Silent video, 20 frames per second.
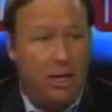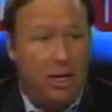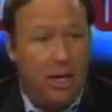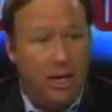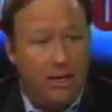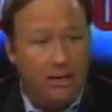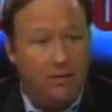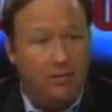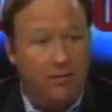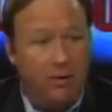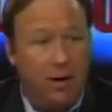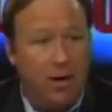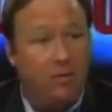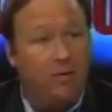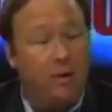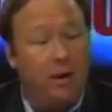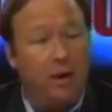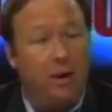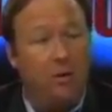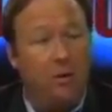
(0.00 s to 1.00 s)
And it's a
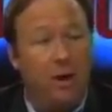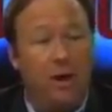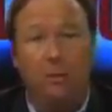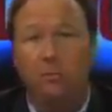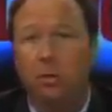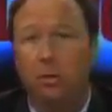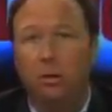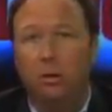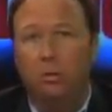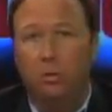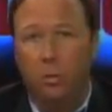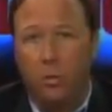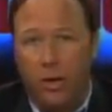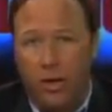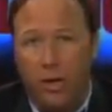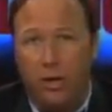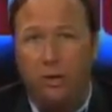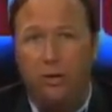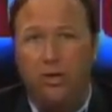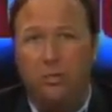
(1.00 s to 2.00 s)
very, very credible,
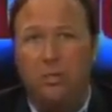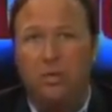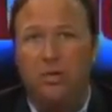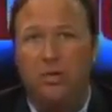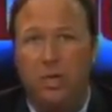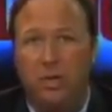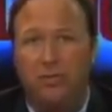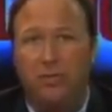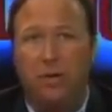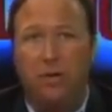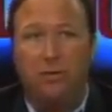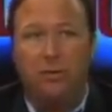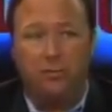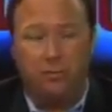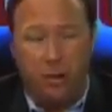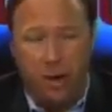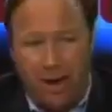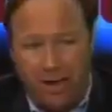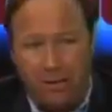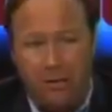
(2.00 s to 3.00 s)
real, specific
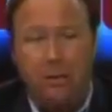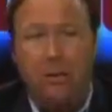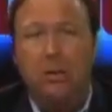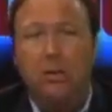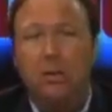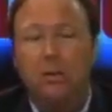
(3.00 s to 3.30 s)
threat